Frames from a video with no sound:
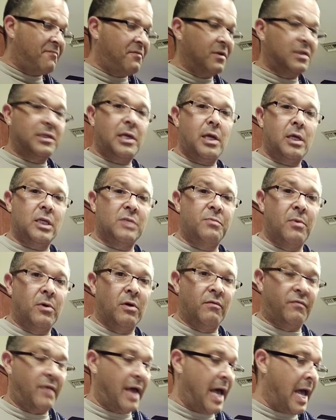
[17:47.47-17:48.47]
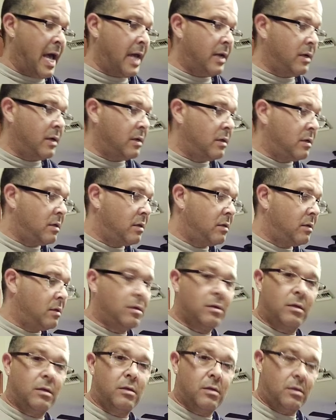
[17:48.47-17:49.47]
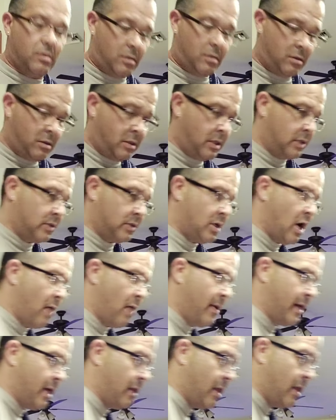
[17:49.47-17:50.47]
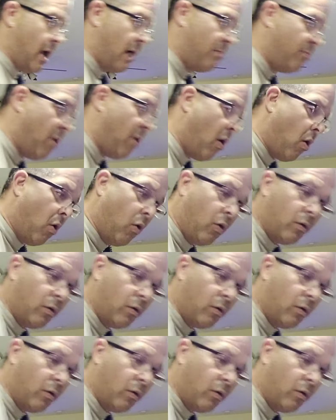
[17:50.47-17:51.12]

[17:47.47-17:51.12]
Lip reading: a teaspoon of that is going in that bowl.